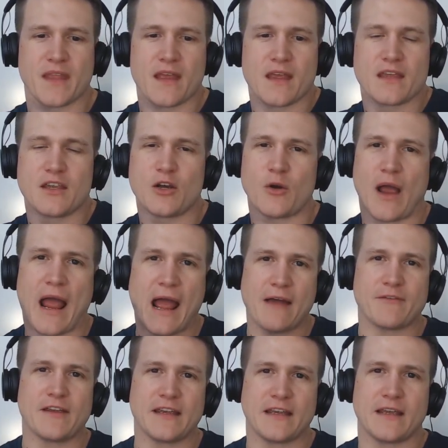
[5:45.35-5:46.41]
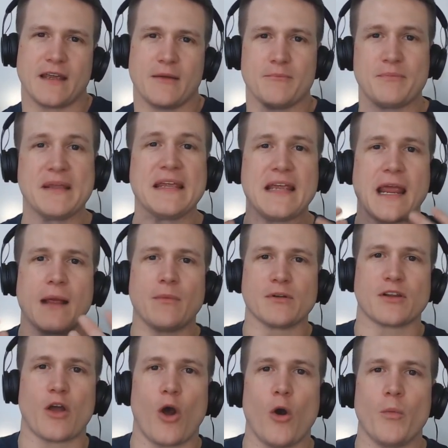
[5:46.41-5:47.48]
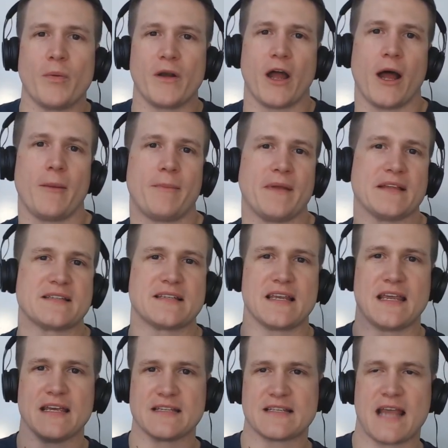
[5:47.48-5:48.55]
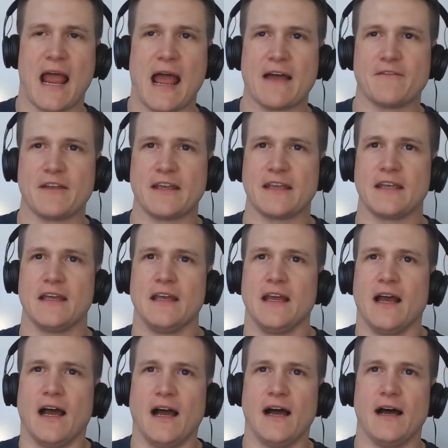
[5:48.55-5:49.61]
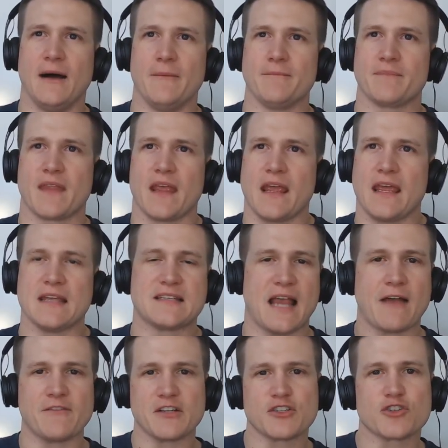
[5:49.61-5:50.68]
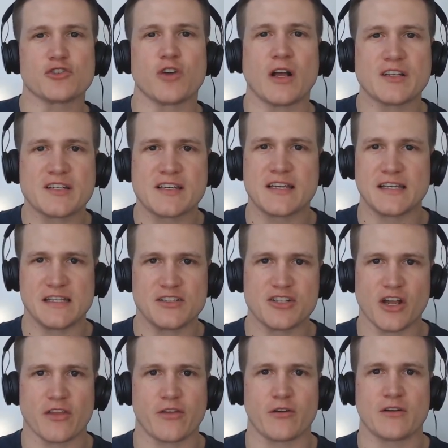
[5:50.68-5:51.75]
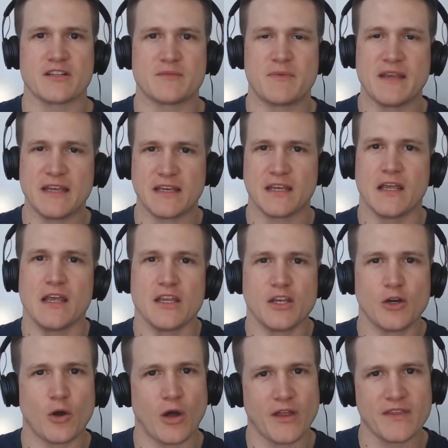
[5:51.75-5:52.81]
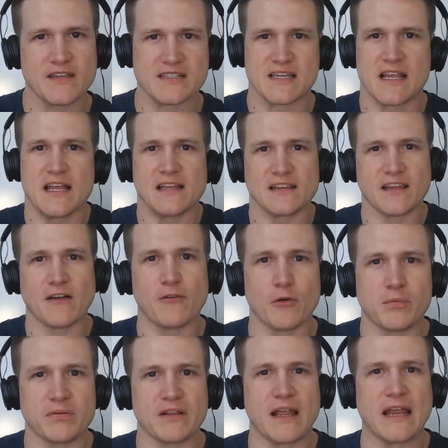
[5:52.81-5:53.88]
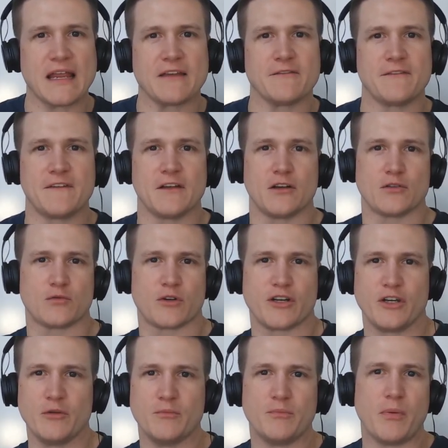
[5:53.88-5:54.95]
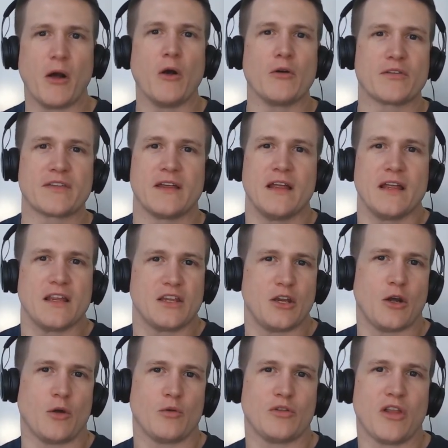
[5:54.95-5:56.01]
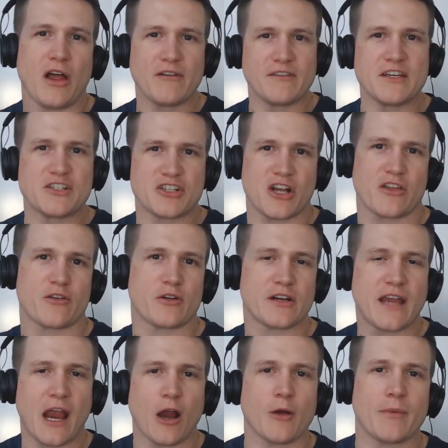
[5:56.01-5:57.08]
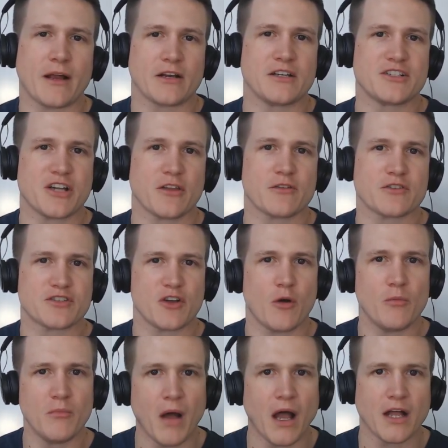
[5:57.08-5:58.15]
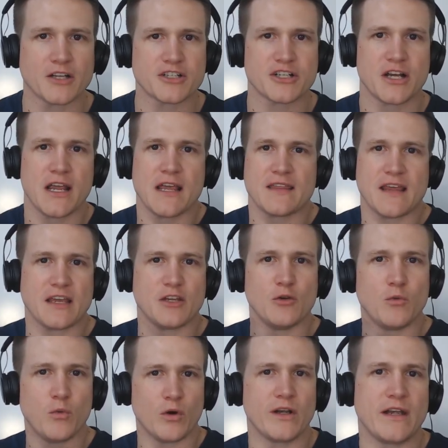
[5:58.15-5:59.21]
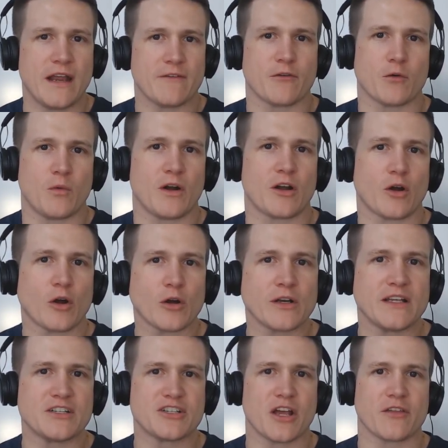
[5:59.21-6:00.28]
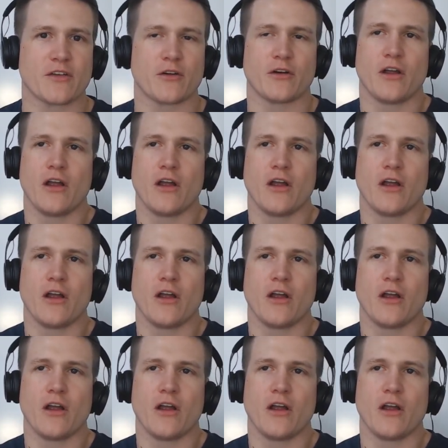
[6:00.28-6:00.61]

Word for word: Being able to open up, it's having trust in each other. It's being, on this level playing field where you both, love each other and care about each other so much that you would never want to hurt each other.